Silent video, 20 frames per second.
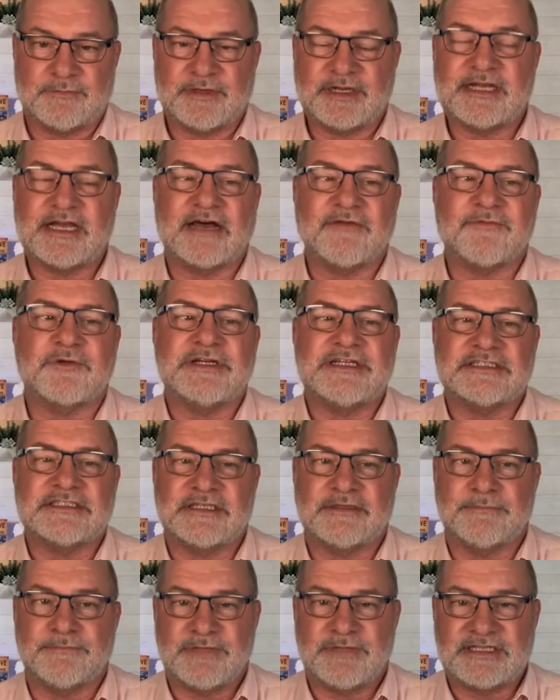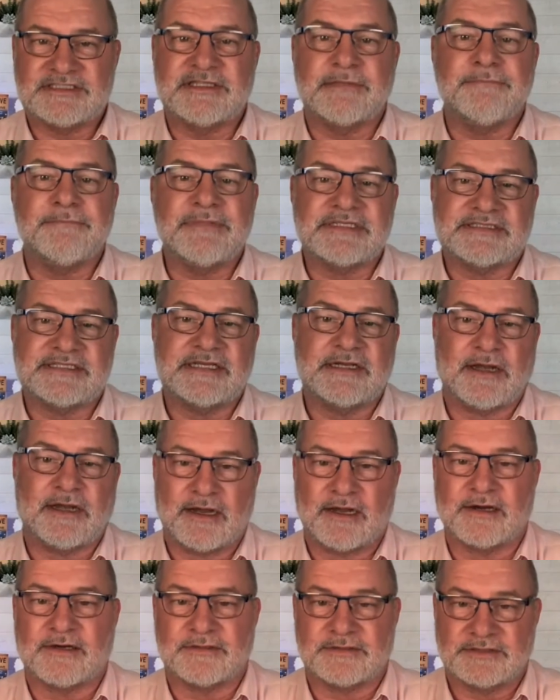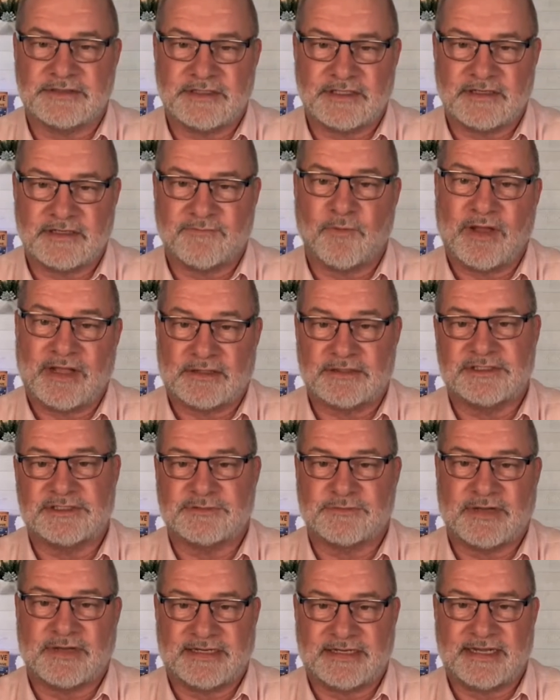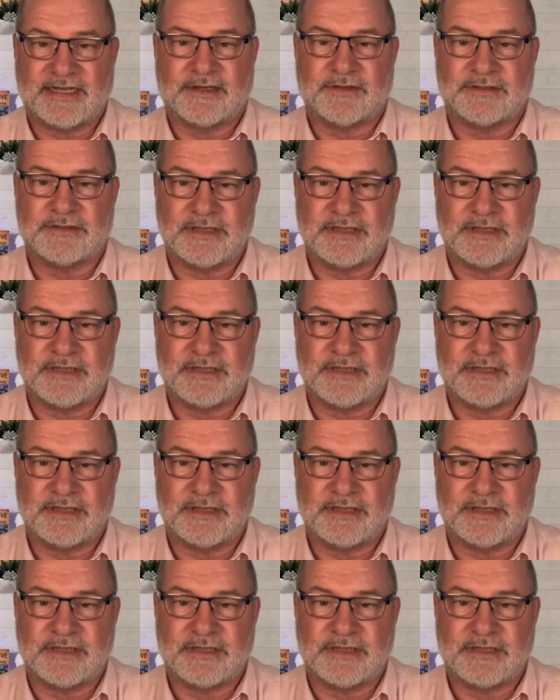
Recovery is the missing art of wellness right now.